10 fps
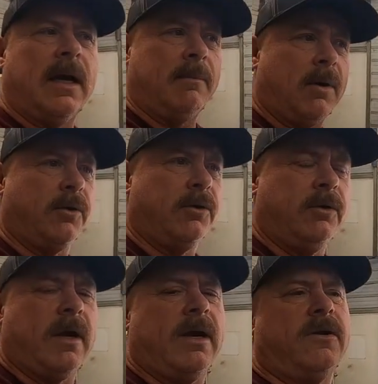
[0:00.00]
bought a
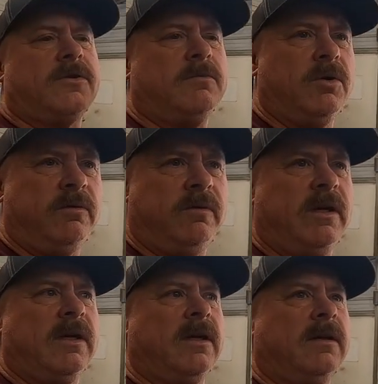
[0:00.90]
new house, moved
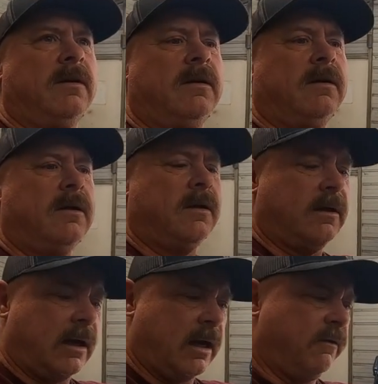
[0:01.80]
in,
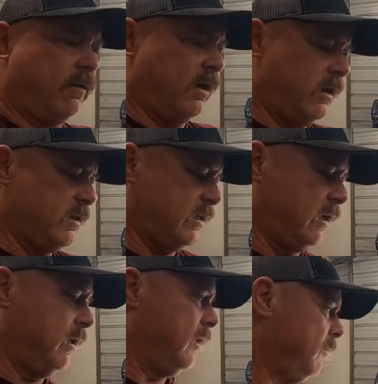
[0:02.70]
got everything
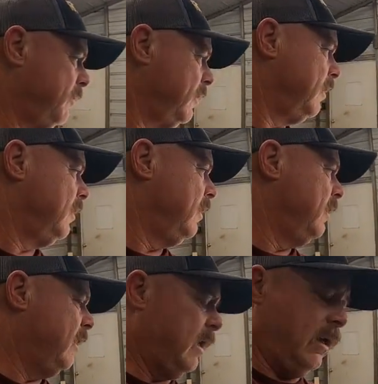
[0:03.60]
set up,
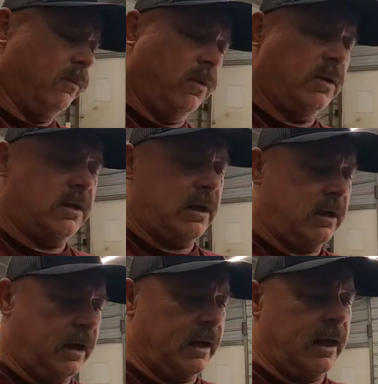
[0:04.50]
and then
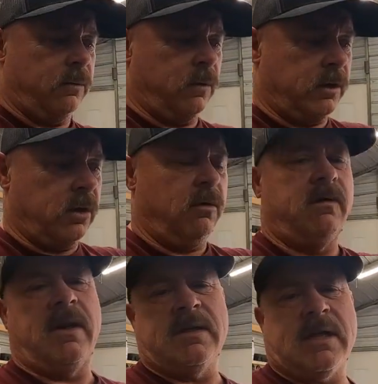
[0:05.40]
I would go
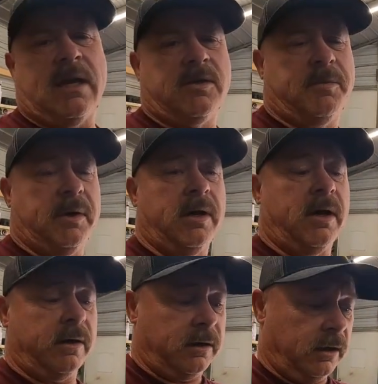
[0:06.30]
over to his house
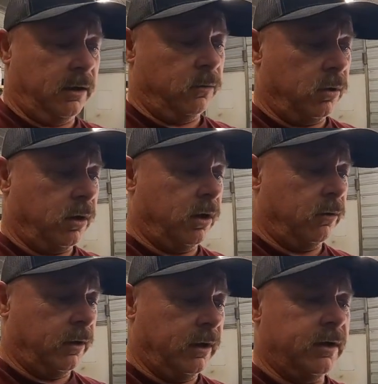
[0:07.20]
periodically and work
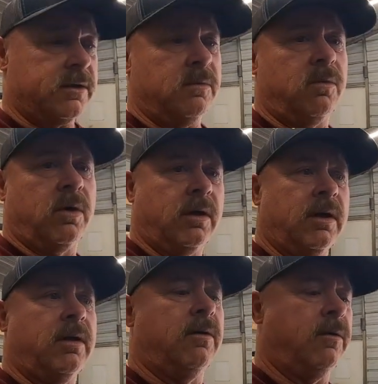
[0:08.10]
on it and get some work
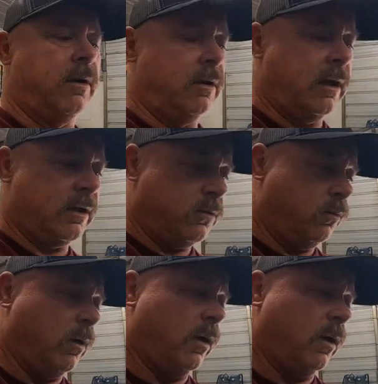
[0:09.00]
done on it, and that's